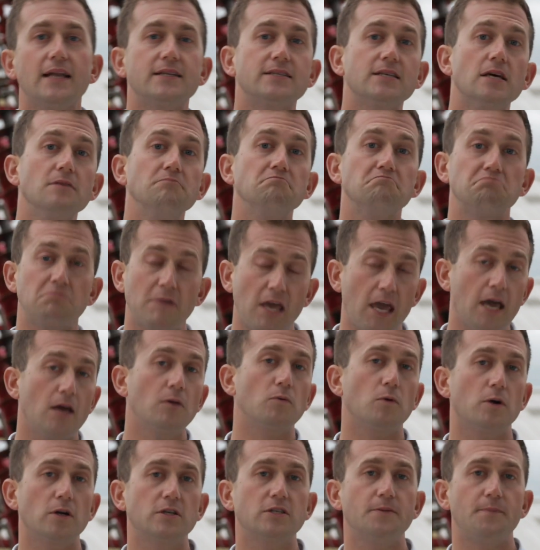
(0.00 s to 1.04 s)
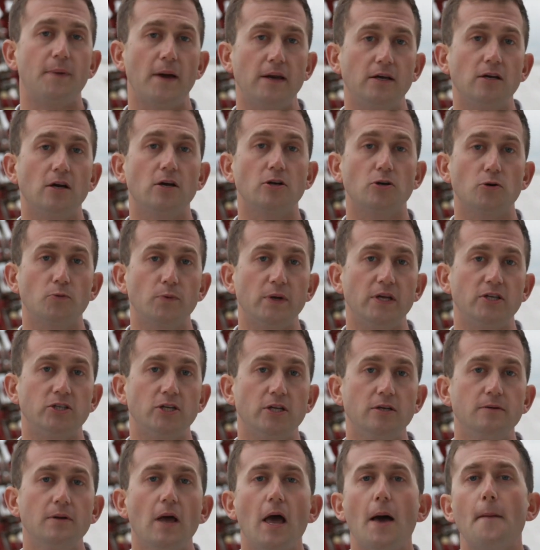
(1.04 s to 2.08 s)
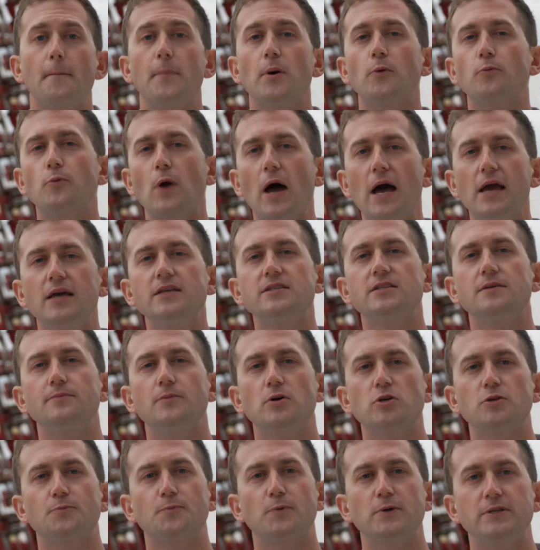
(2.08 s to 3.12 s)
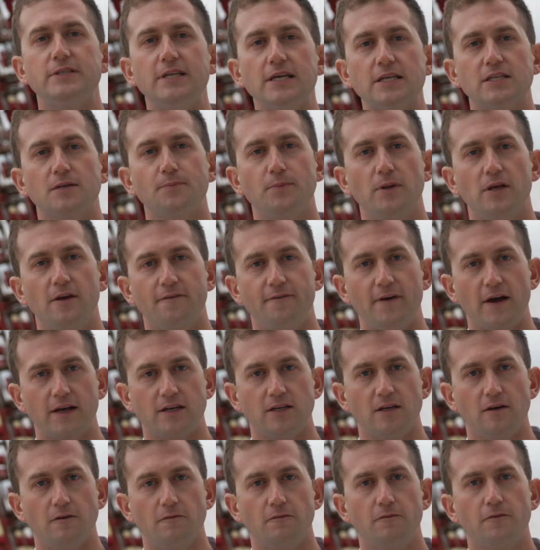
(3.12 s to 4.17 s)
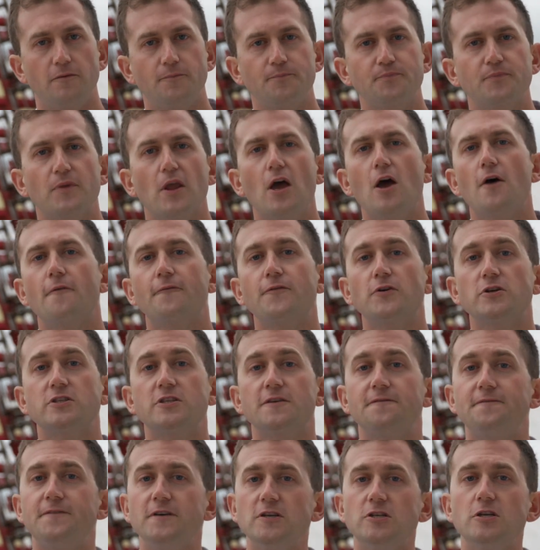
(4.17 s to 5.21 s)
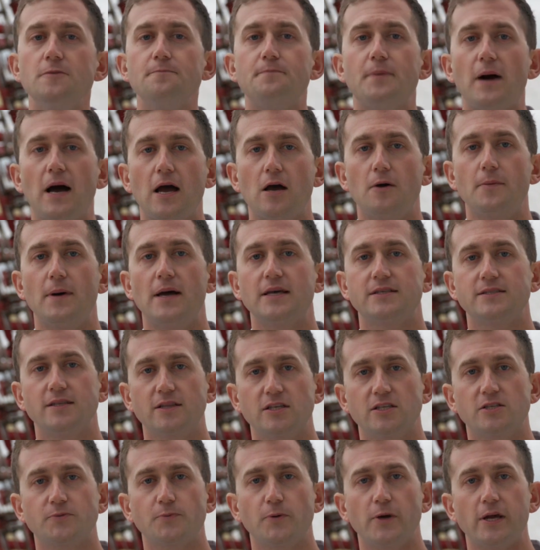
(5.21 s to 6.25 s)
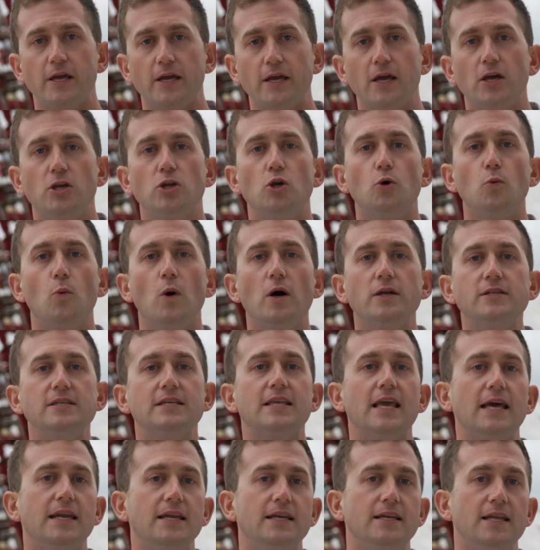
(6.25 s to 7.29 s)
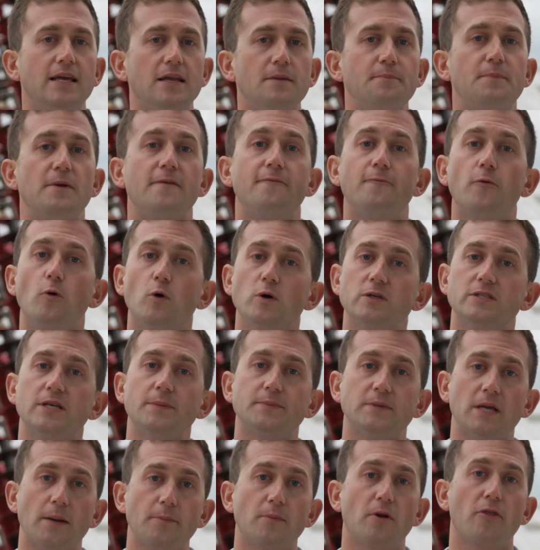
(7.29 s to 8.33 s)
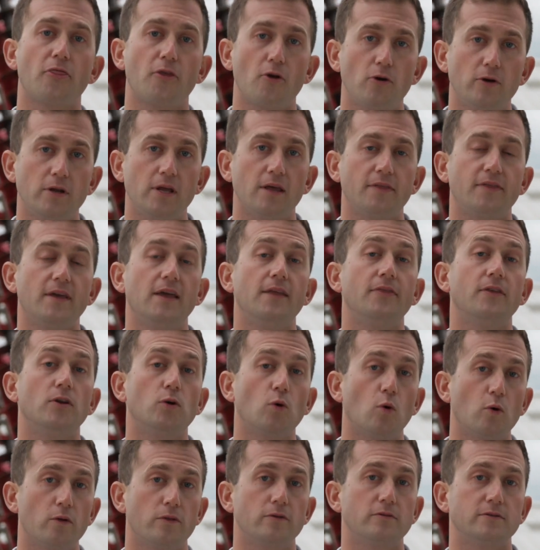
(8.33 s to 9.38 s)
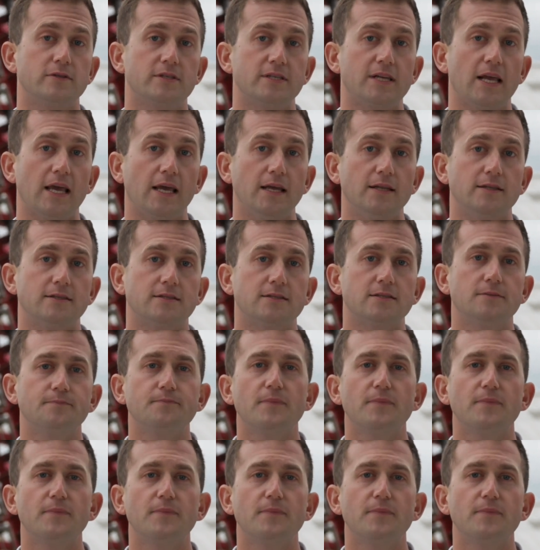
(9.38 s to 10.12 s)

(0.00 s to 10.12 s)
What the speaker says: some can work depending on your region, but rye is the most predictably effective. For sufficient biomass in the spring, you'll want to get it in before September 30th in the northern states.